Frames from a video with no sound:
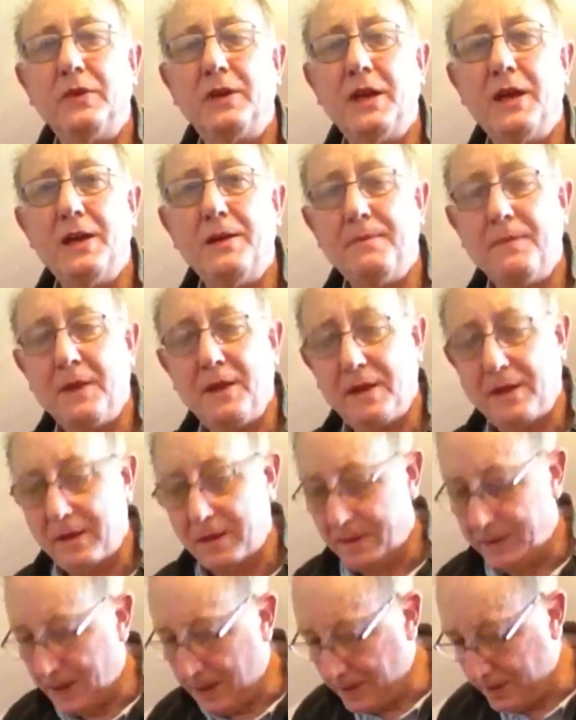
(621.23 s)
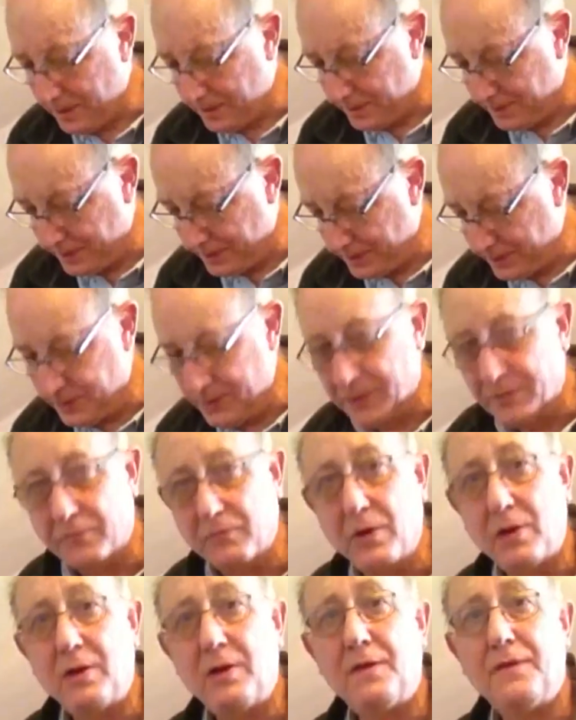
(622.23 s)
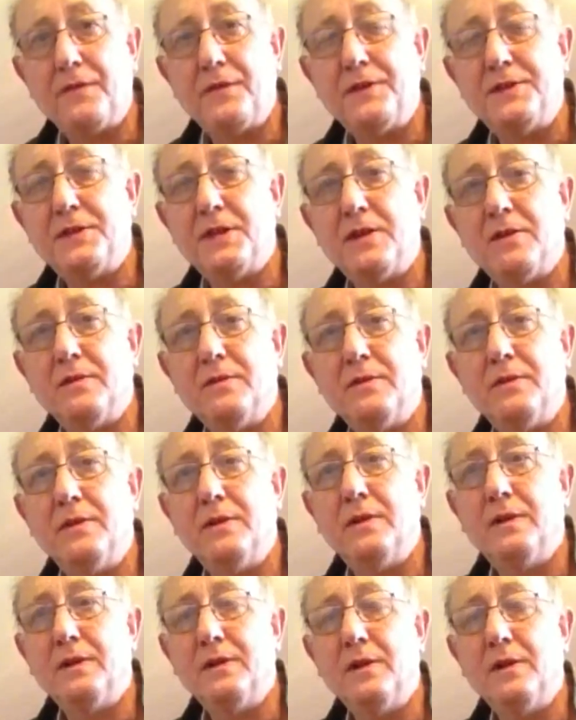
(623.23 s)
Okay, now roll off the tone